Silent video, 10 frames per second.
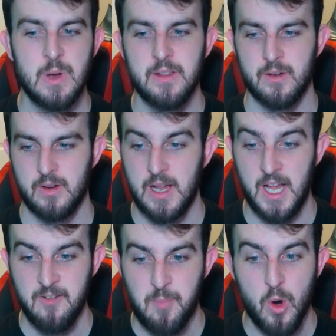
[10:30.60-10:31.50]
Would you rather
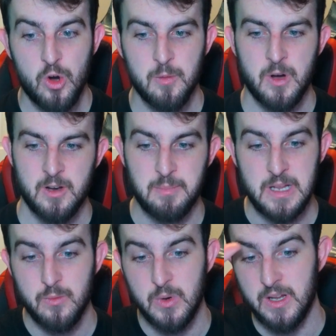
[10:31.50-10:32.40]
have
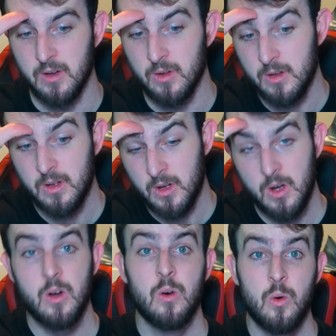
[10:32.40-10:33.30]
Pokemon be real
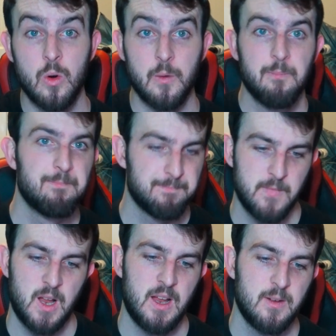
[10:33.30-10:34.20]
or
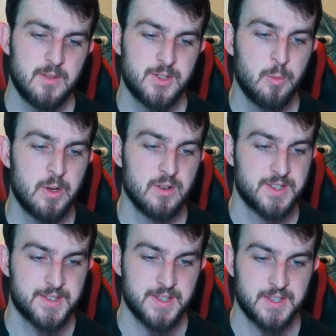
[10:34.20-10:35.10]

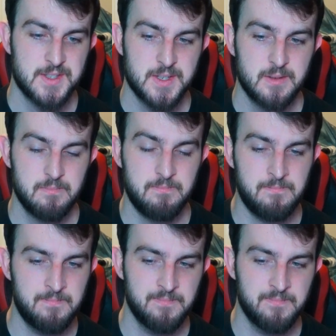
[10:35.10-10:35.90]
superheroes exist?